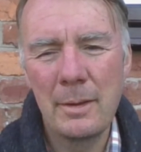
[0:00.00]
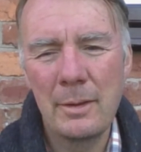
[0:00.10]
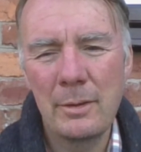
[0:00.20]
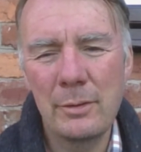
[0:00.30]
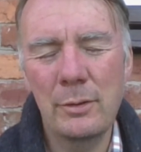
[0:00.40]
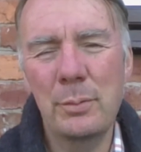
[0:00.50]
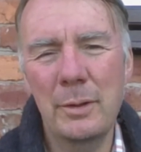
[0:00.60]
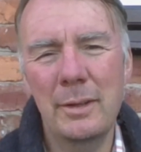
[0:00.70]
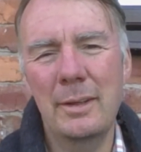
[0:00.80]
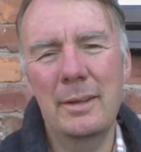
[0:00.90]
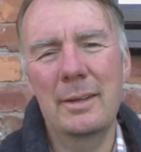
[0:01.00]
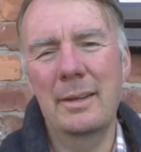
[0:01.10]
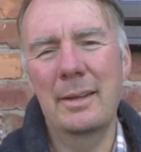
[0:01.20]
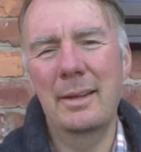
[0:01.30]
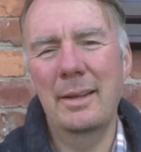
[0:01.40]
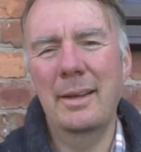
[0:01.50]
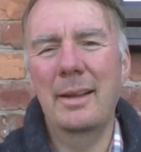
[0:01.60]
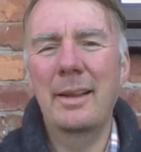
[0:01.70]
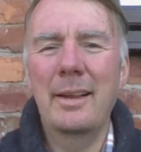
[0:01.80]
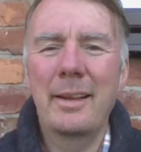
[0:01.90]
So as we
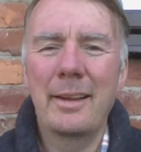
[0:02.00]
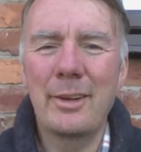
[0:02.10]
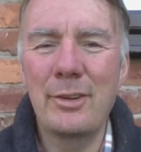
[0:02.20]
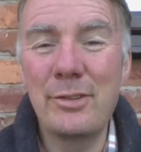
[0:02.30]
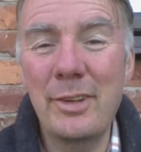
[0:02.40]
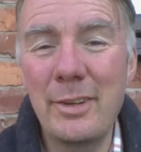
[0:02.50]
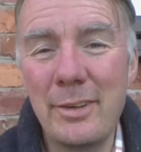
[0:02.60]
consider